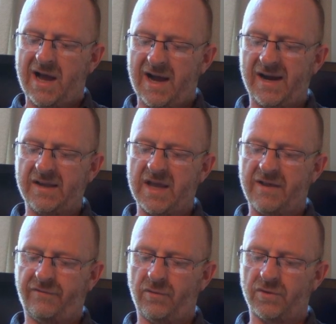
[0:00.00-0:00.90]
I
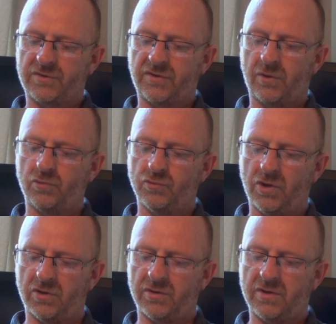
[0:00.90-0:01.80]
therefore so
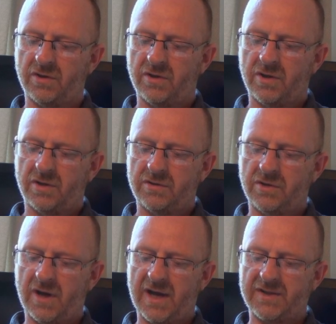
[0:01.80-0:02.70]
run,
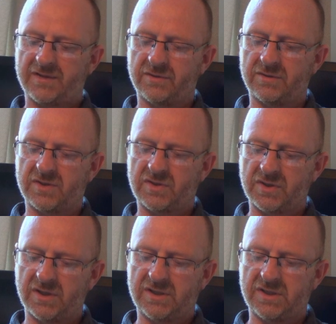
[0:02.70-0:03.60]
not as
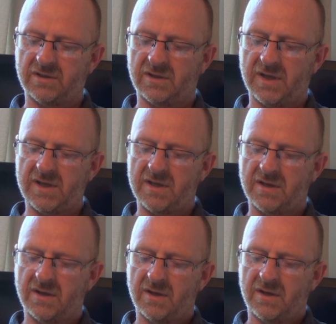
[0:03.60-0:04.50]
uncertainly,
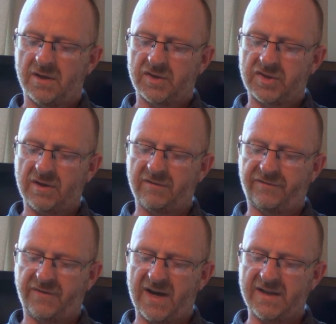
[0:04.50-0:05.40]
so
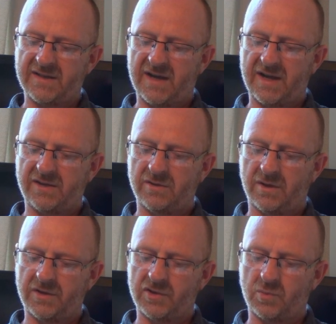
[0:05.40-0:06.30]
fight I,
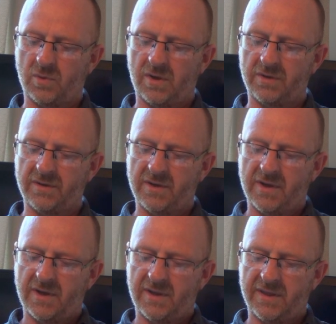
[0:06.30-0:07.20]
not as one
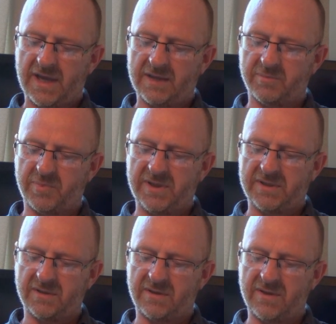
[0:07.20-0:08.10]
that
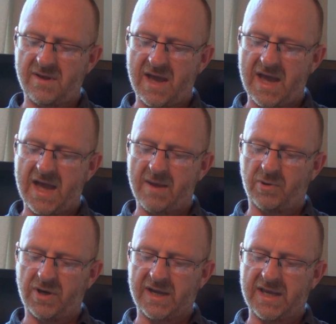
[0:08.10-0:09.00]
beateth the air,
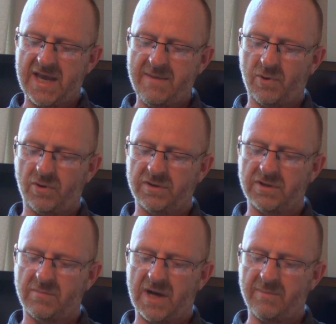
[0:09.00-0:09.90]
but I keep
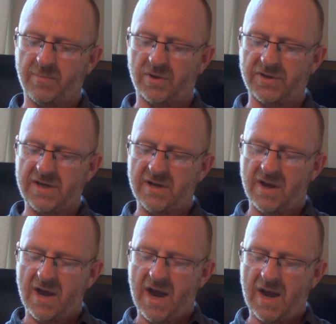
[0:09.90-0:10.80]
under my body
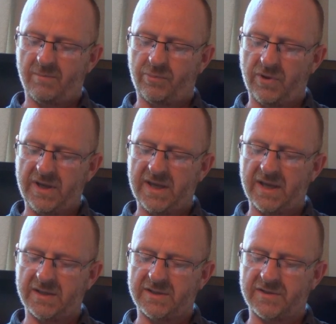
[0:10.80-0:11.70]
and bring
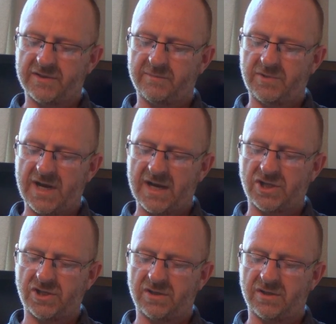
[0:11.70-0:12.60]
it into
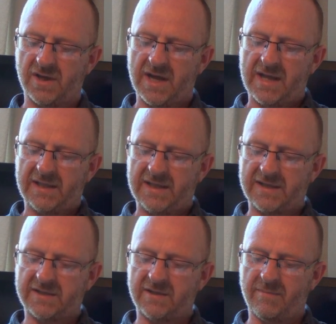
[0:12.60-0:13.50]
subjection
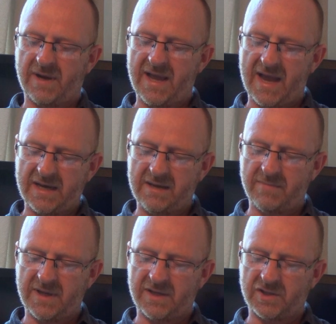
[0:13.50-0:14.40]
lest that by any
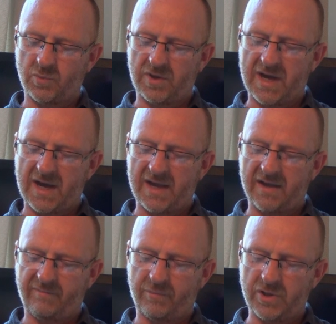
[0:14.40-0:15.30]
means, when I
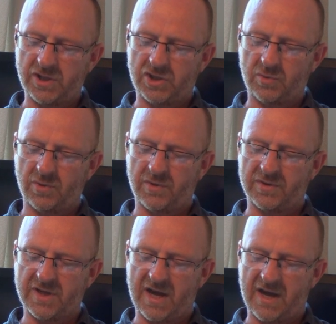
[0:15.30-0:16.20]
have preached to
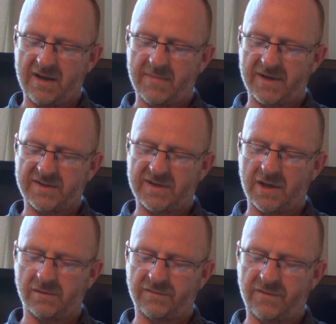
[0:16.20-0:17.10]
others, I
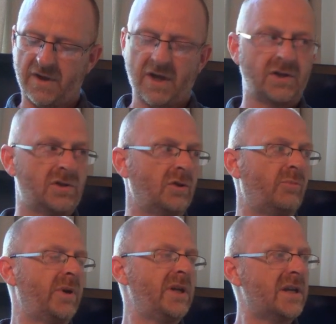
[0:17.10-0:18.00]
myself
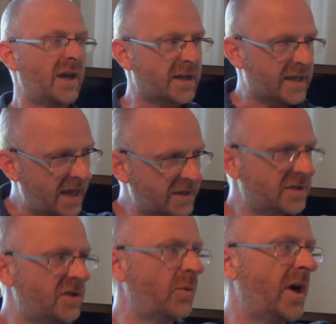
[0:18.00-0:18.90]
should be a
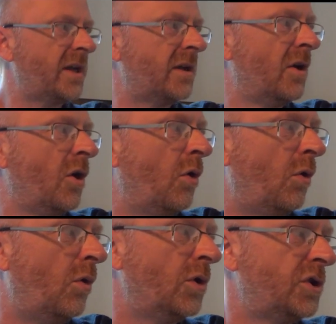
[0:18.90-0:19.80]
castaway
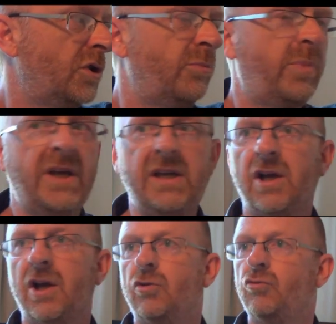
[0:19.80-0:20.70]
or should be
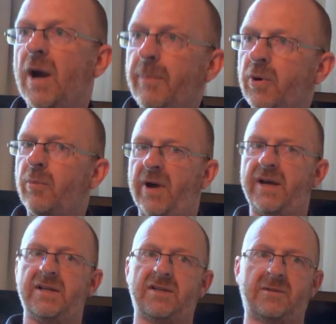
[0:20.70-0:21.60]

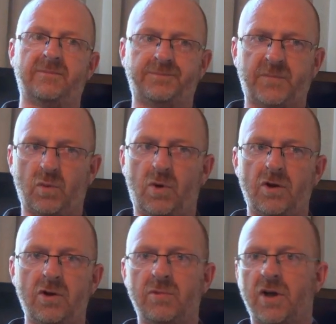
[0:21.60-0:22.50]
reprobate,
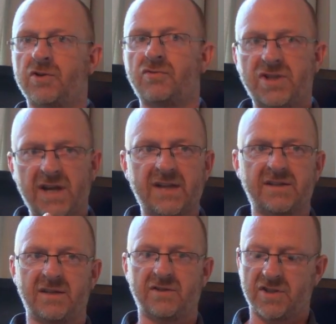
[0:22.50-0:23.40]
one whom God has
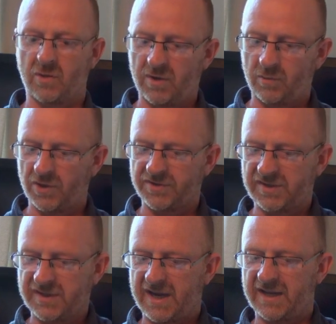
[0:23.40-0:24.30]
rejected. So, what, what's he
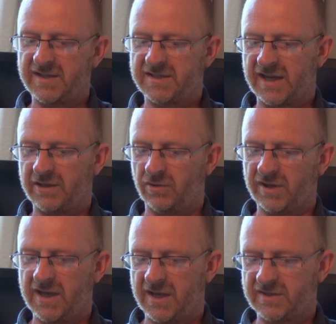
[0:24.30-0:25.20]
saying? He's saying,
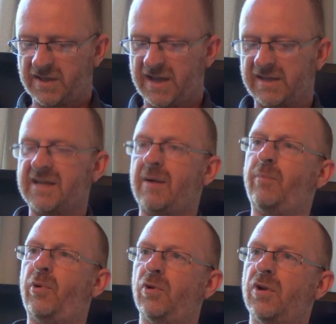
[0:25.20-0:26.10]
Look, here's an
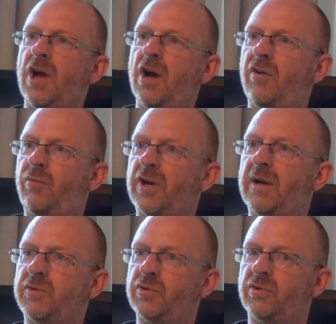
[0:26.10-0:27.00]
example of what
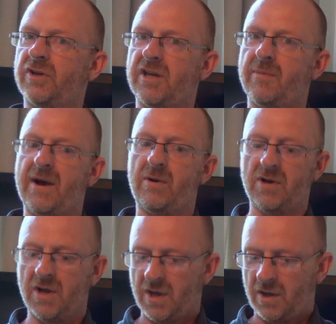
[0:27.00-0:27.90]
I'm talking about.
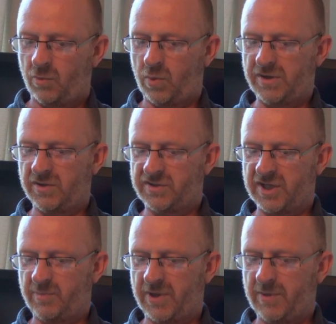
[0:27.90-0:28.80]
When you
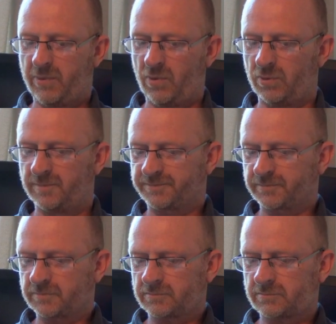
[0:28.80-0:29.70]
see people
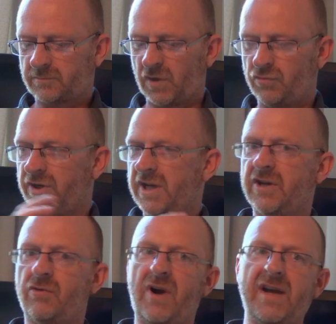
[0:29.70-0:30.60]
running
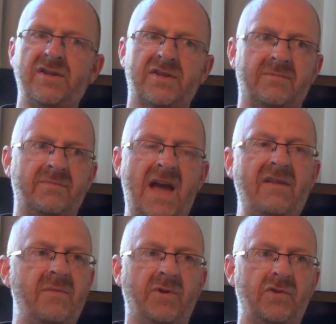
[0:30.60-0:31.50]
in a race,
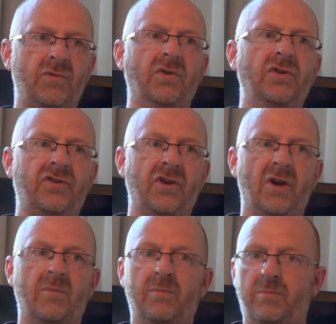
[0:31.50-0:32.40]
everybody runs,
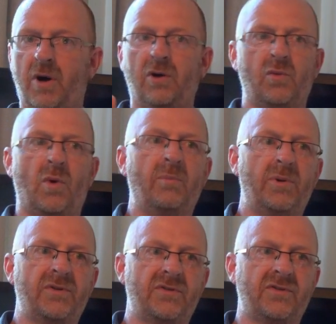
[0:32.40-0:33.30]
but only one
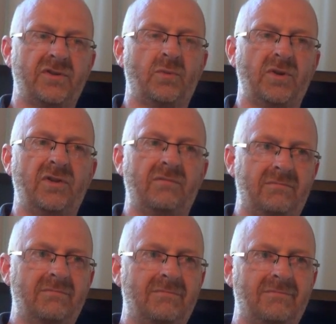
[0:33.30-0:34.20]
person's going to win
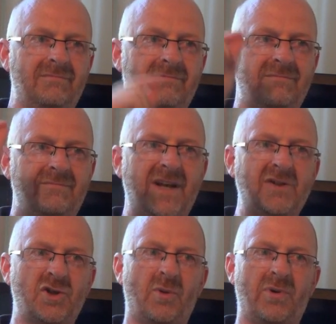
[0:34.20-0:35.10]

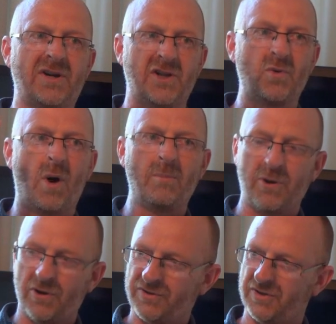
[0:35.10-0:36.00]
that top prize. Only one
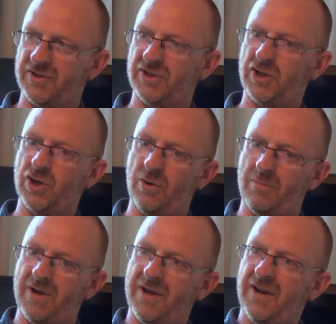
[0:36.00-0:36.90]
person's going to
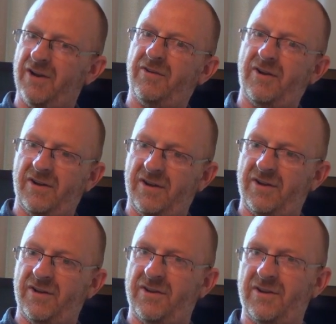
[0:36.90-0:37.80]
come
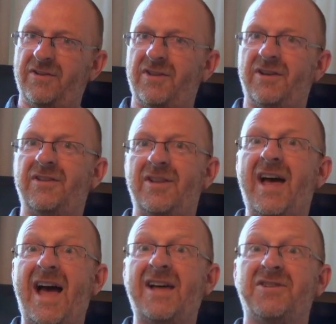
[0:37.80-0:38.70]
at, at, at the, the
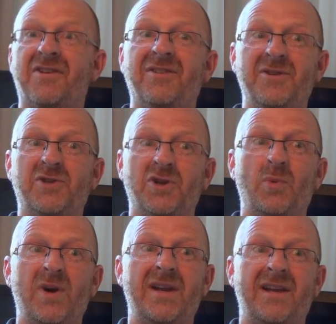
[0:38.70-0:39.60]
head who's going
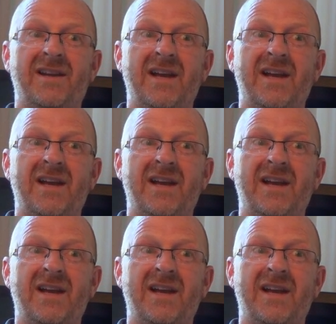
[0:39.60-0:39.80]
to win it.